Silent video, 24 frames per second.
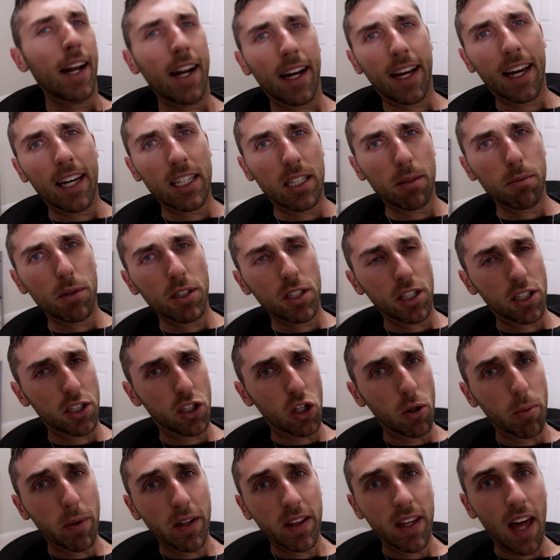And I guess I'm just
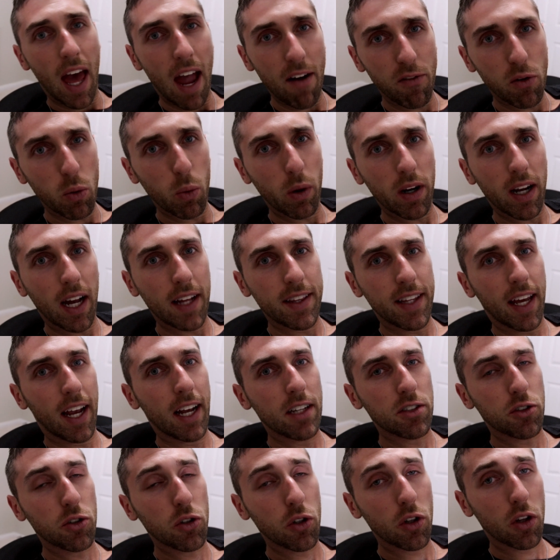assuming that everyone got the
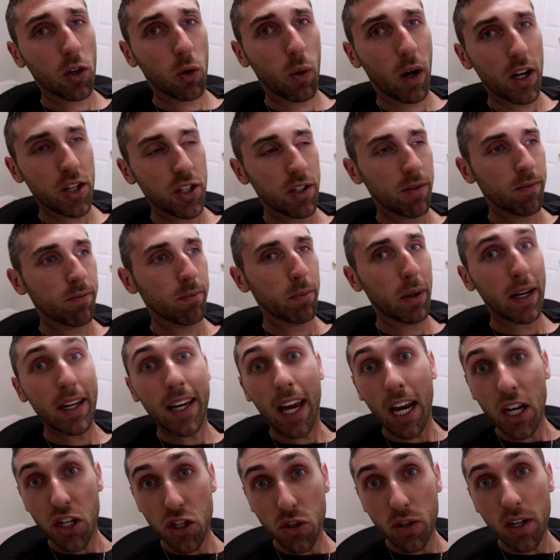answer to the question, but in
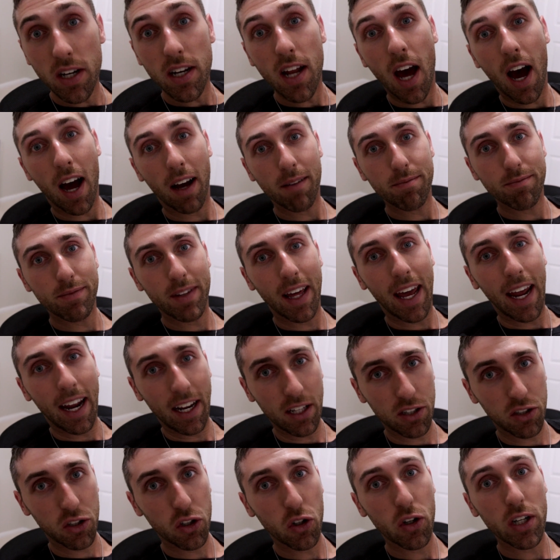case you did not, the
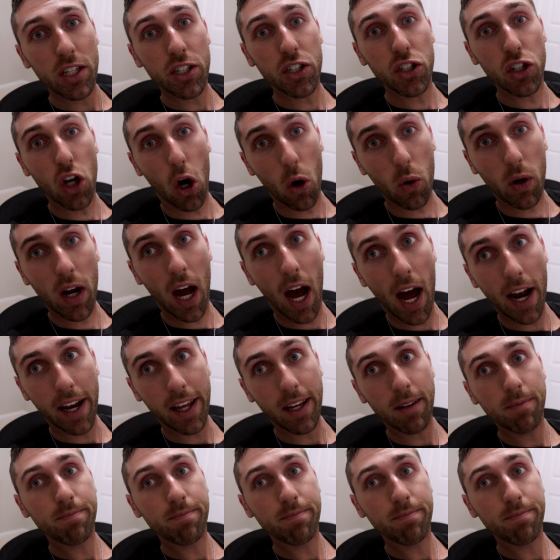answer is Yo Gotti.